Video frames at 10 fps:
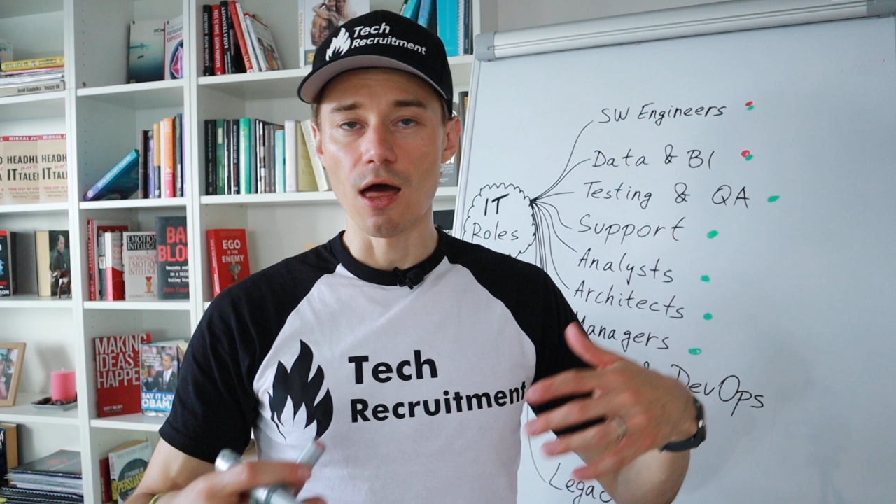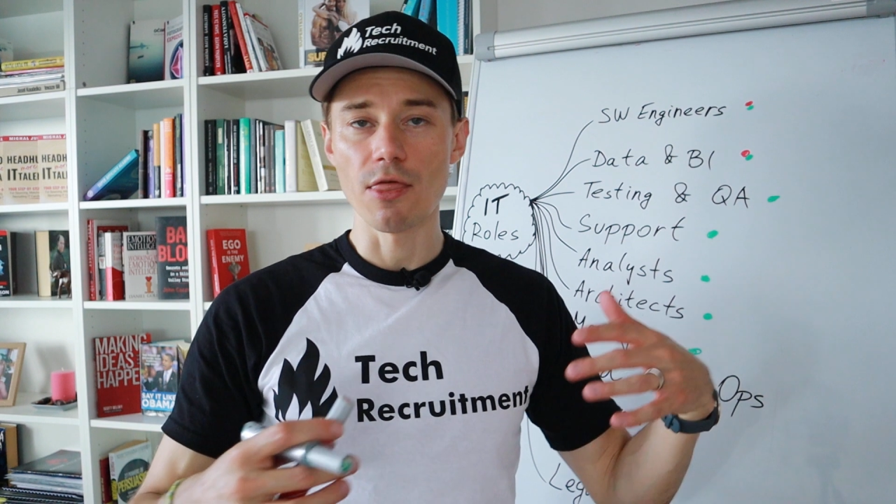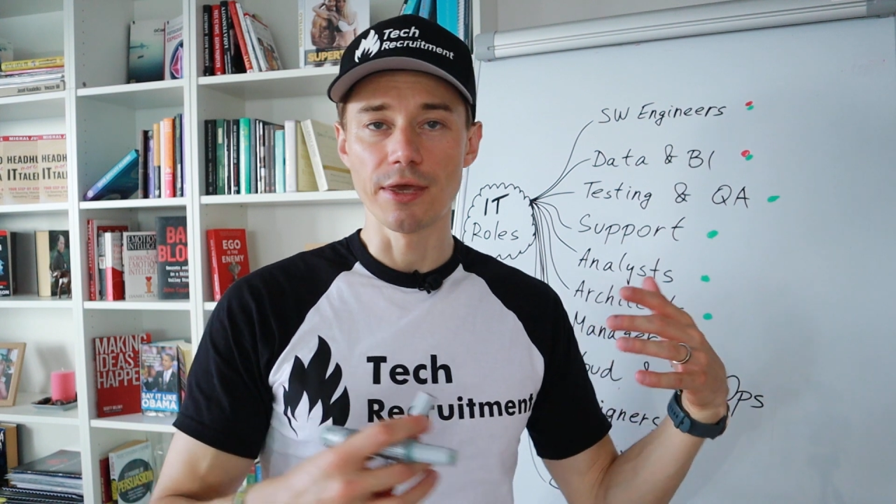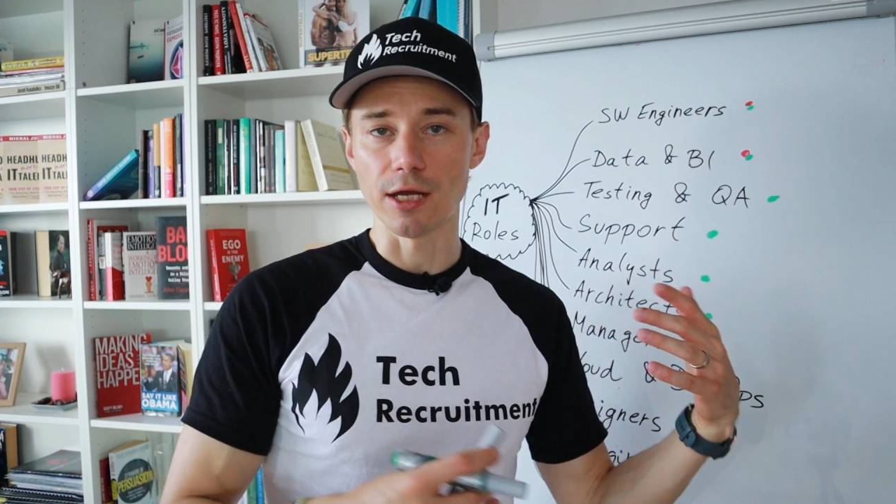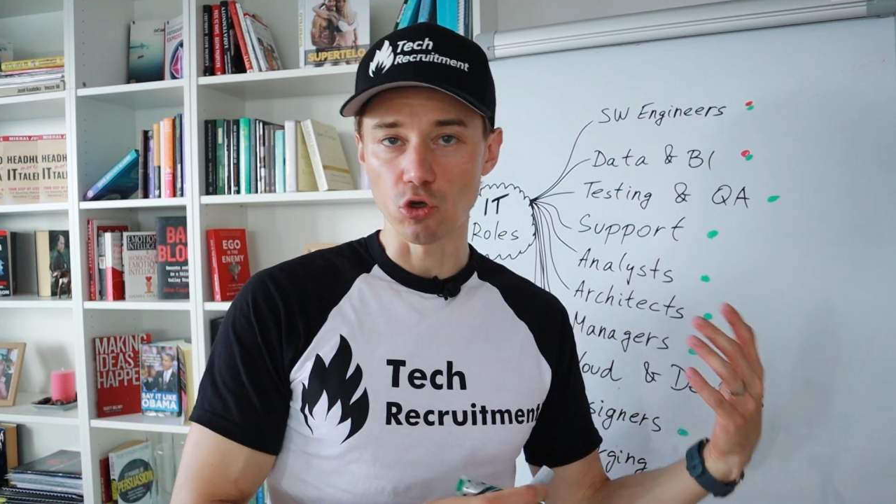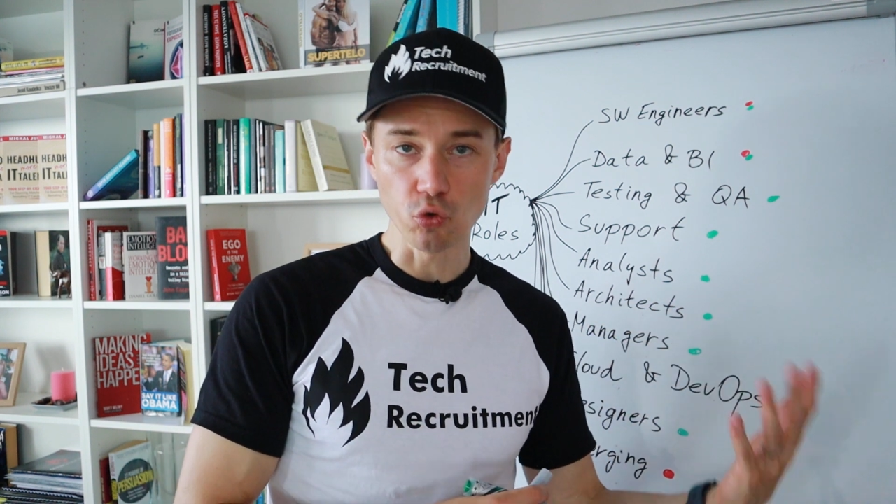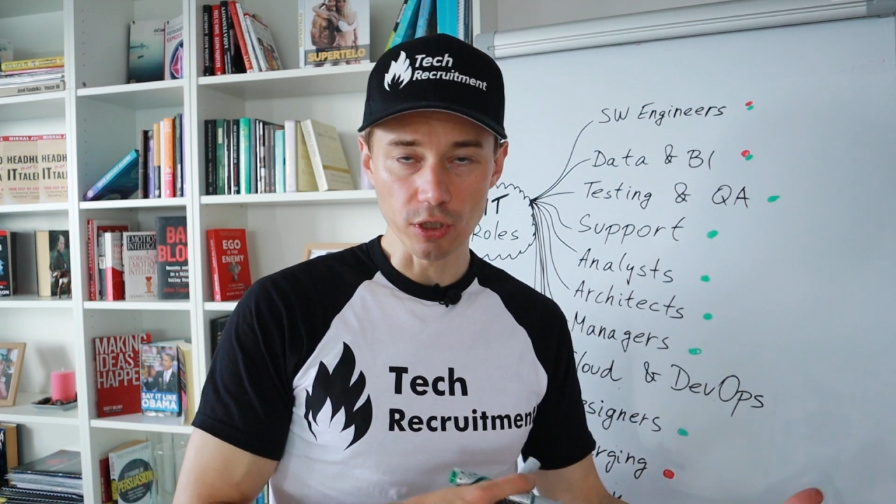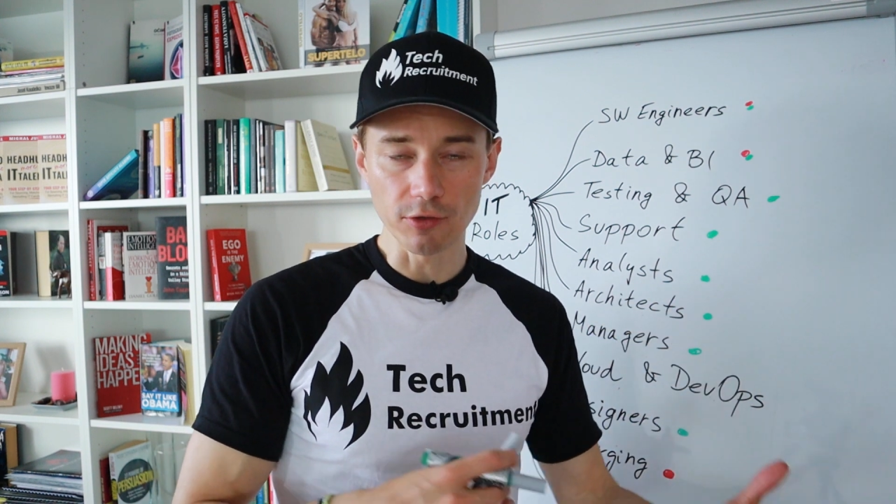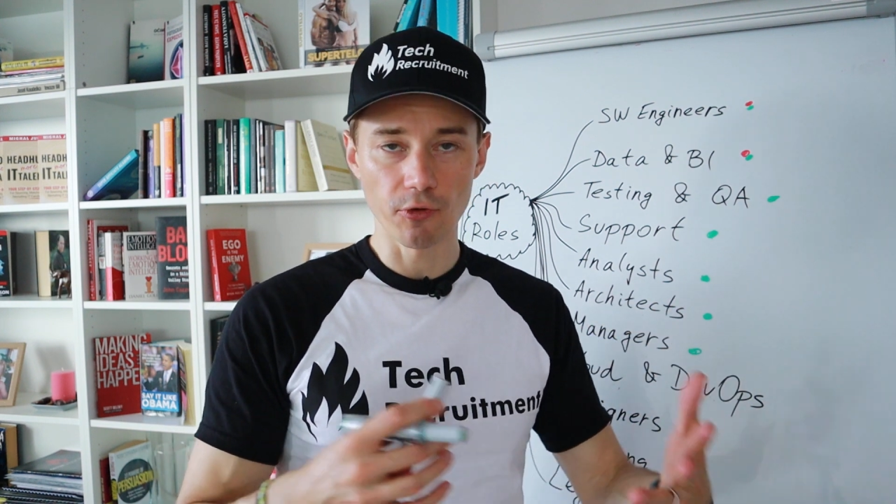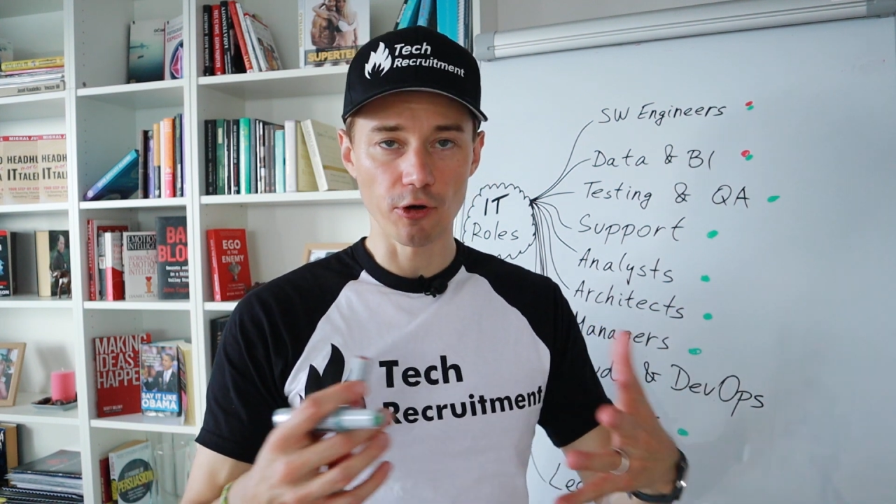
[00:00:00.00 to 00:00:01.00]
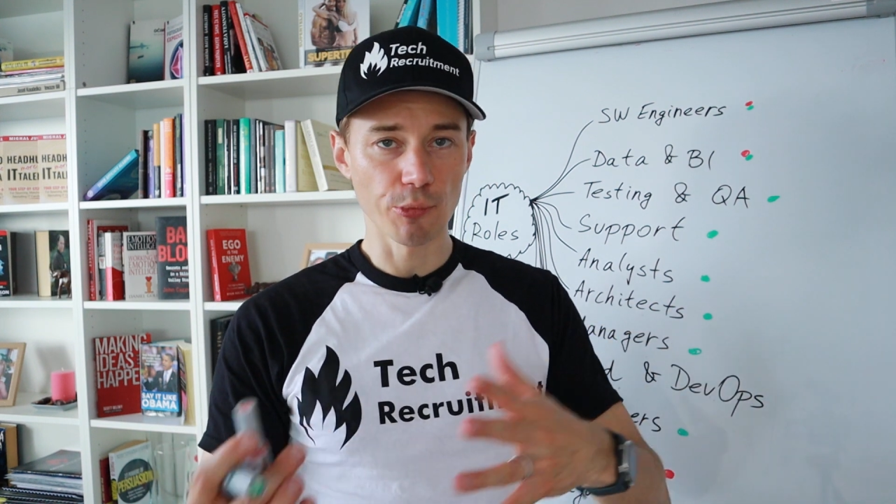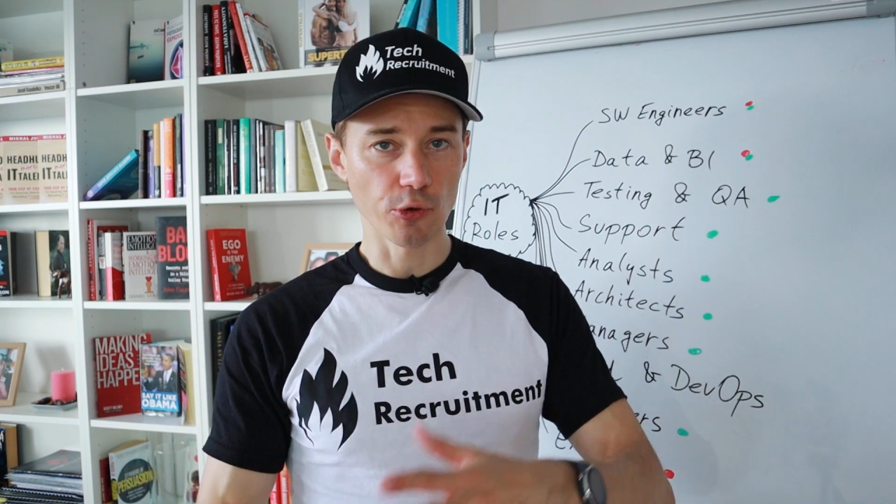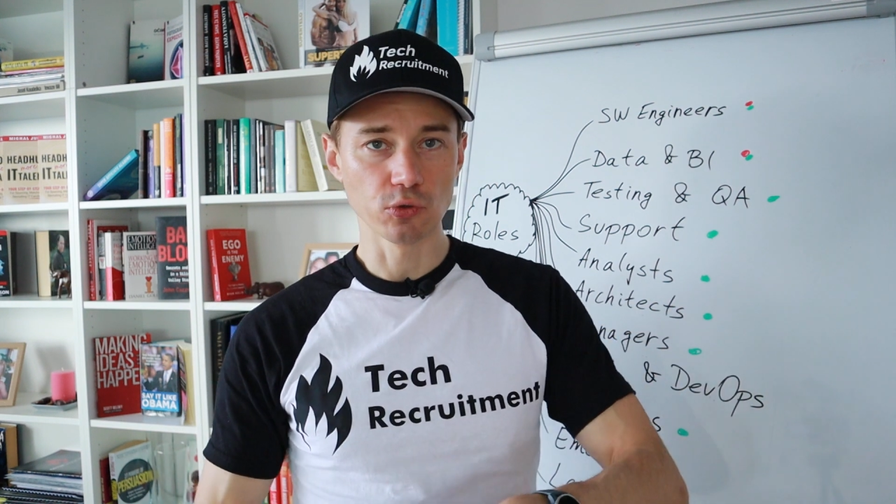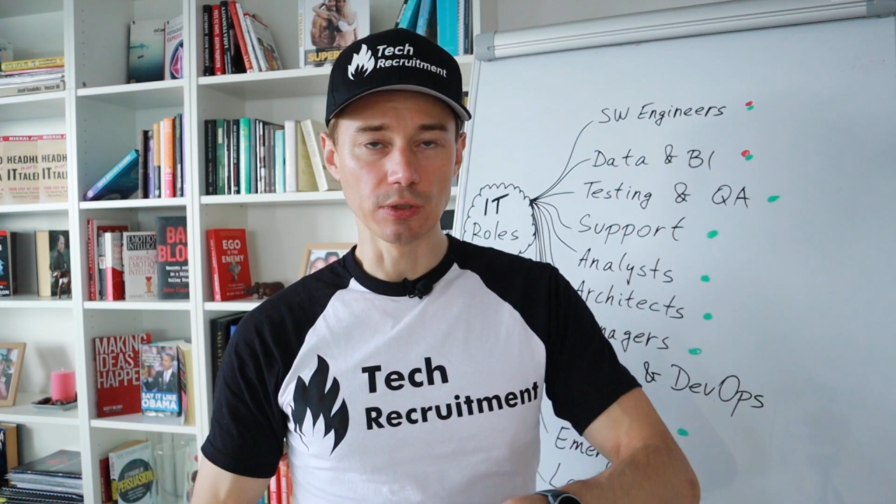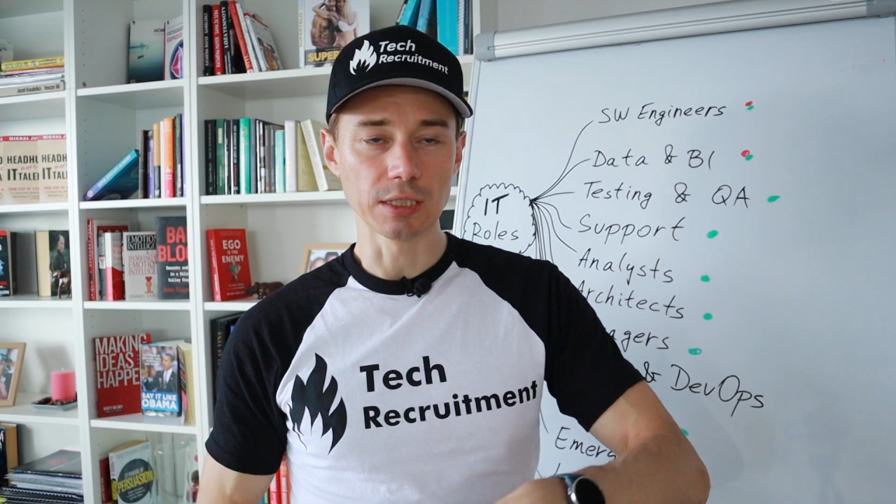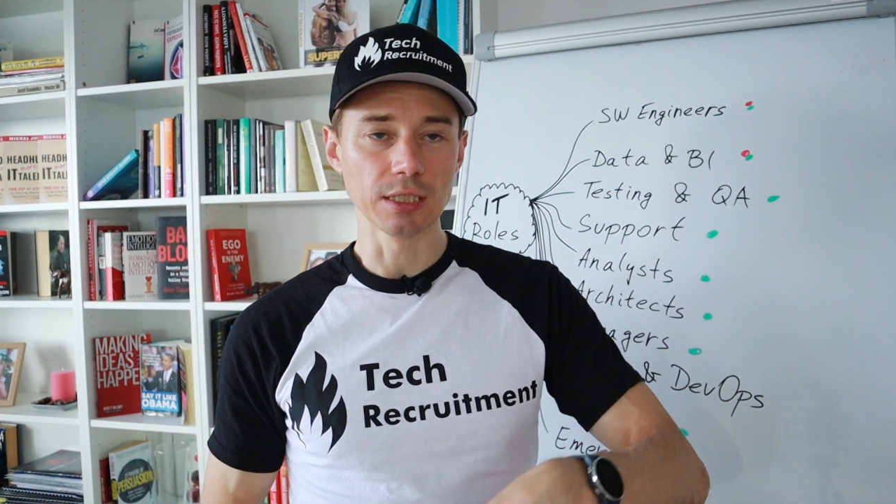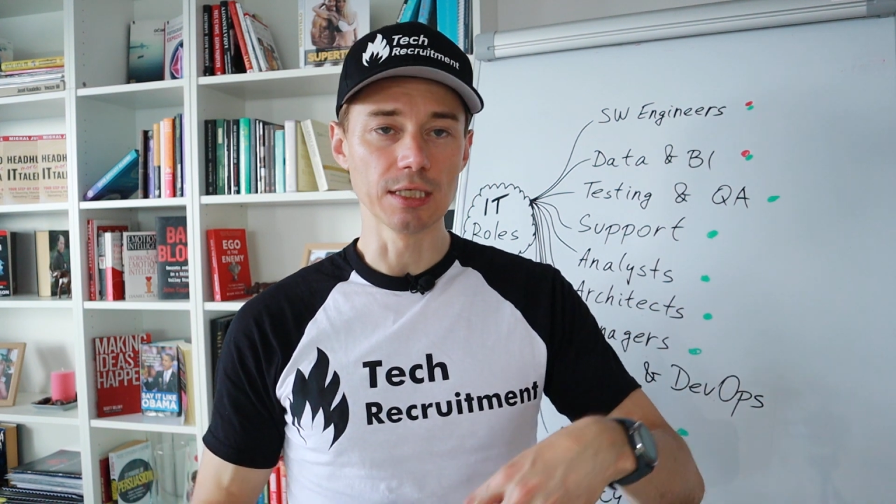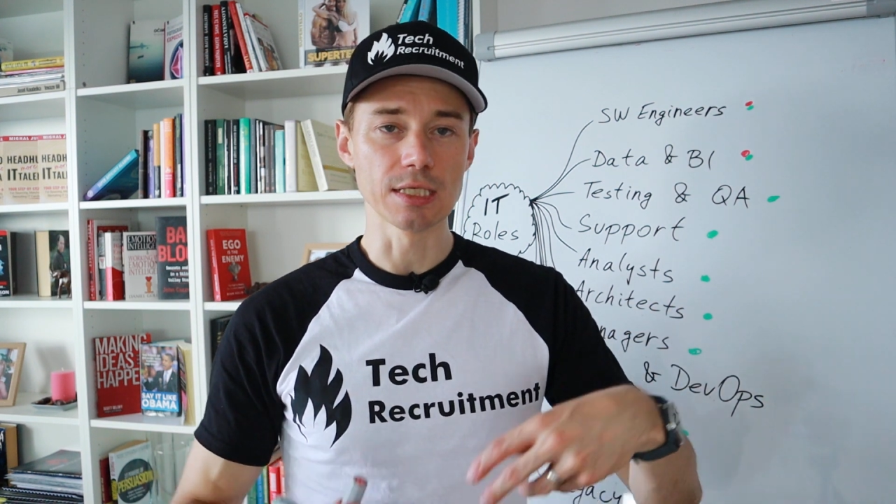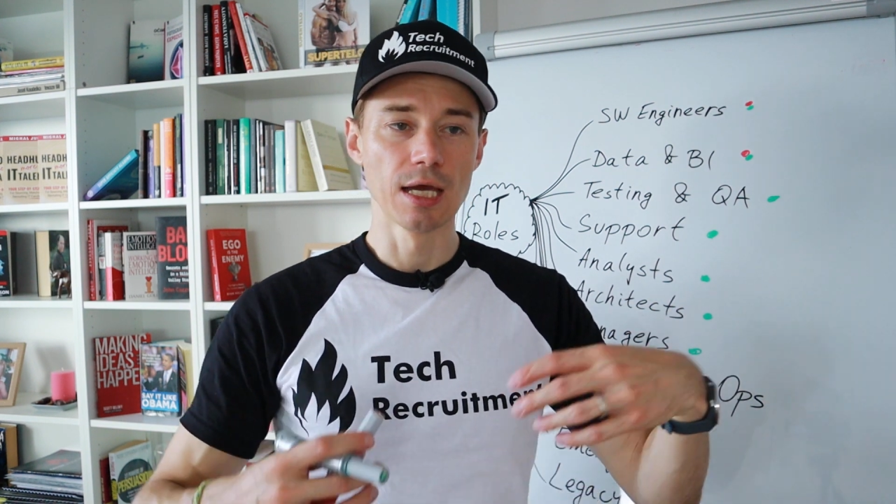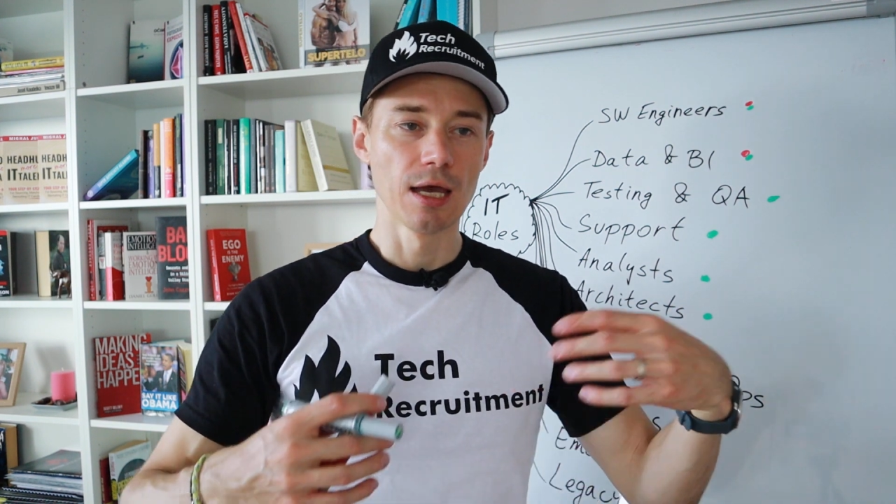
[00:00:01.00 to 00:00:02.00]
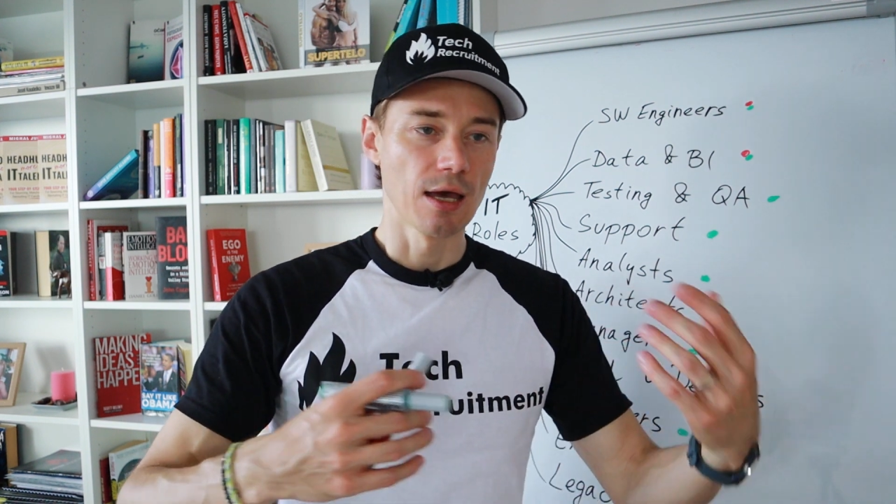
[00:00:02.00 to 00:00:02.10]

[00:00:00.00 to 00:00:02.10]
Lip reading: they are looking for opportunities,